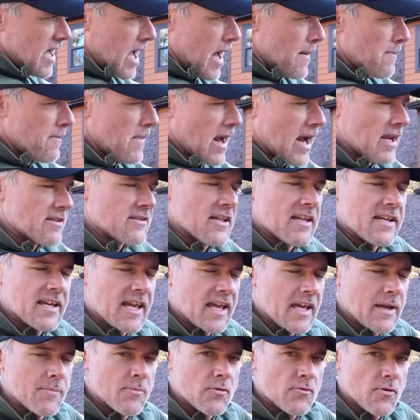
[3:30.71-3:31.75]
I mainly
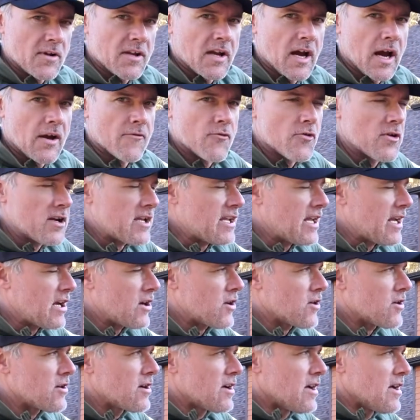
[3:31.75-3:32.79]
keep recovery
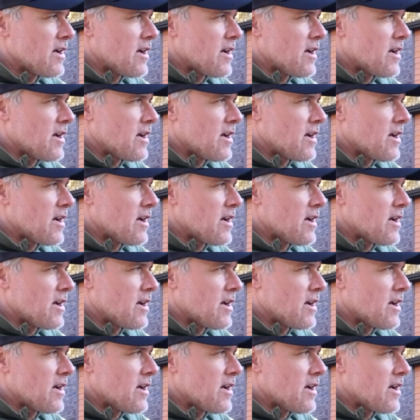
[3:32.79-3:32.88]
gear.